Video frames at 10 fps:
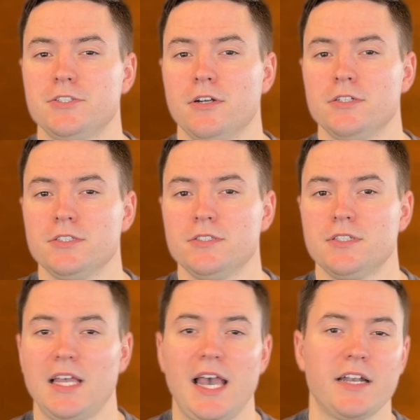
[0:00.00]

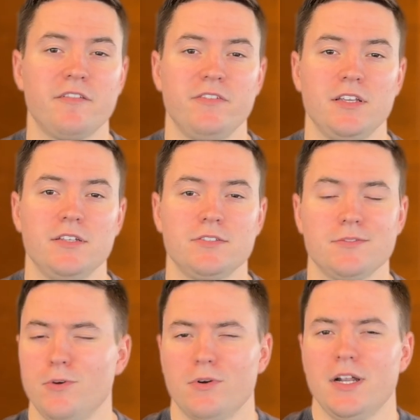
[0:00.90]
charges, added fees,
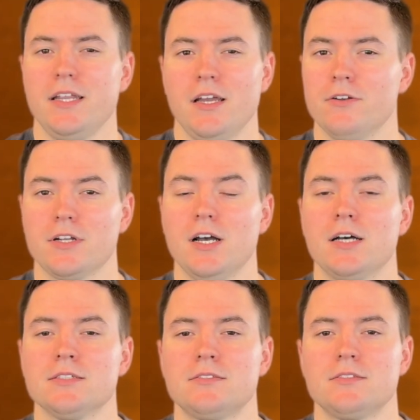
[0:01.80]
or any other
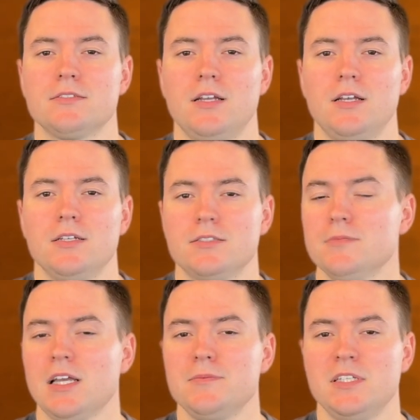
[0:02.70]
costs,
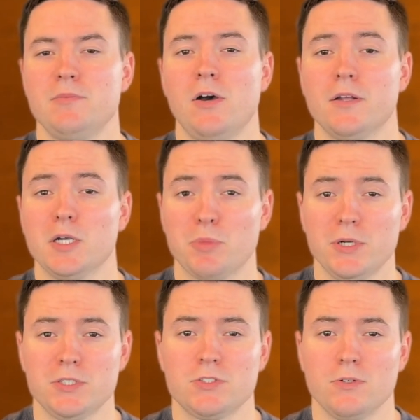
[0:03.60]
sometimes the amount on your
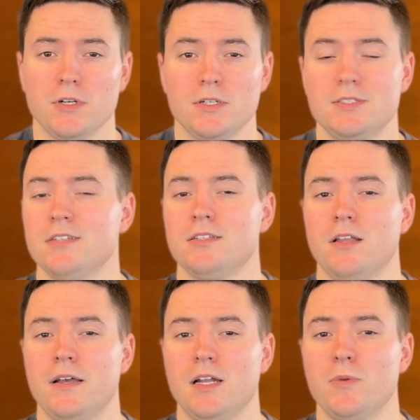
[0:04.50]
purchase order doesn't
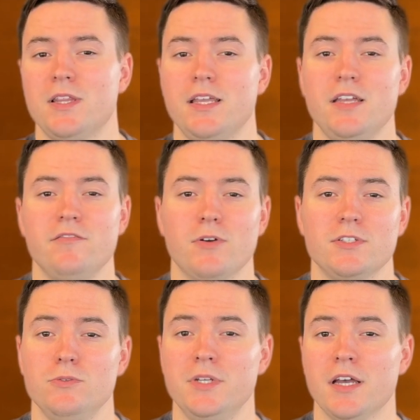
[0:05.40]
line up with the
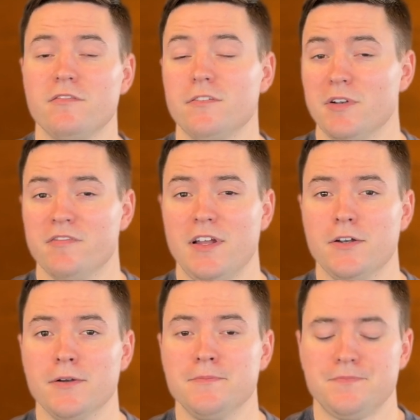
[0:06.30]
invoice you get from your
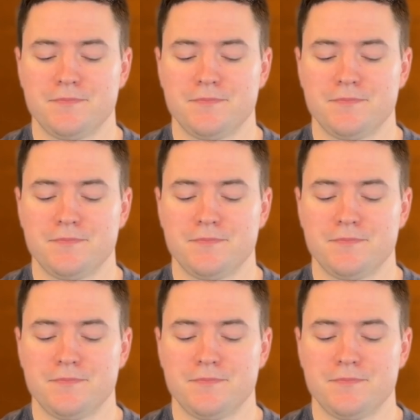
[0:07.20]
vendor.